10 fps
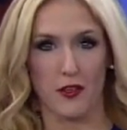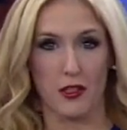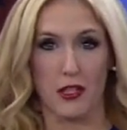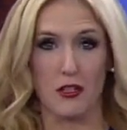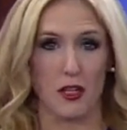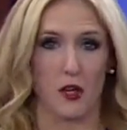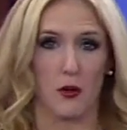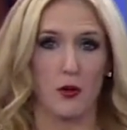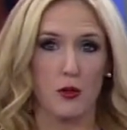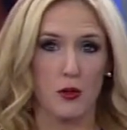Does she
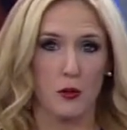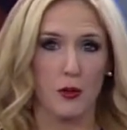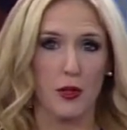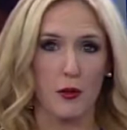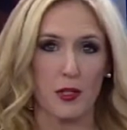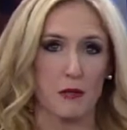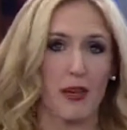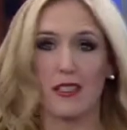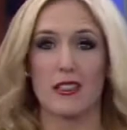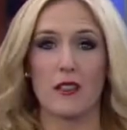share her story, which
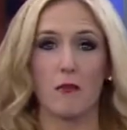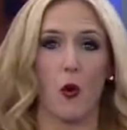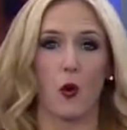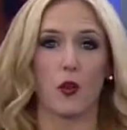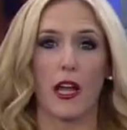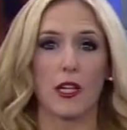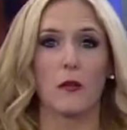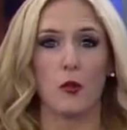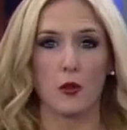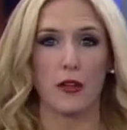may seem more
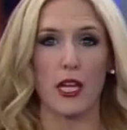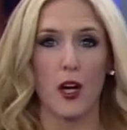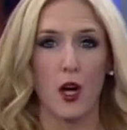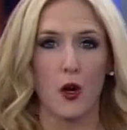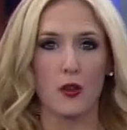like a movie,